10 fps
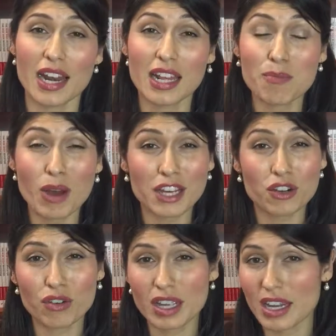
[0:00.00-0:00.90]
and in my
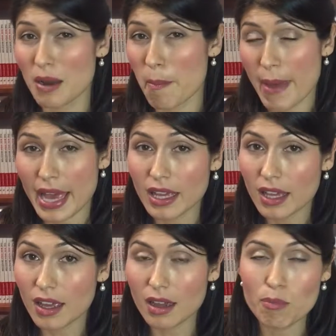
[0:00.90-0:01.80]
career in
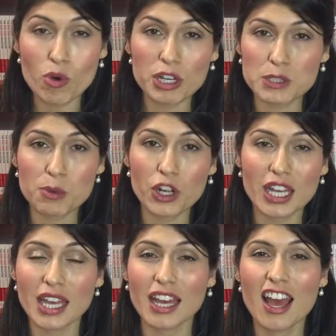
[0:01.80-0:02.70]
banking and mortgage
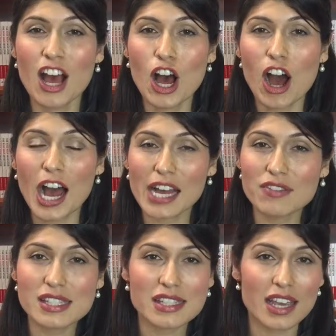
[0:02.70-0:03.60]
broking, I
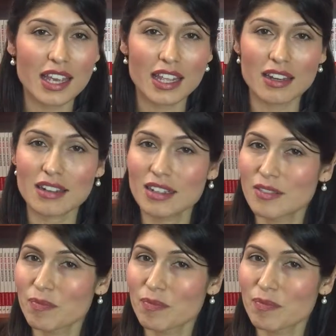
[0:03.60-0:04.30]
have seen,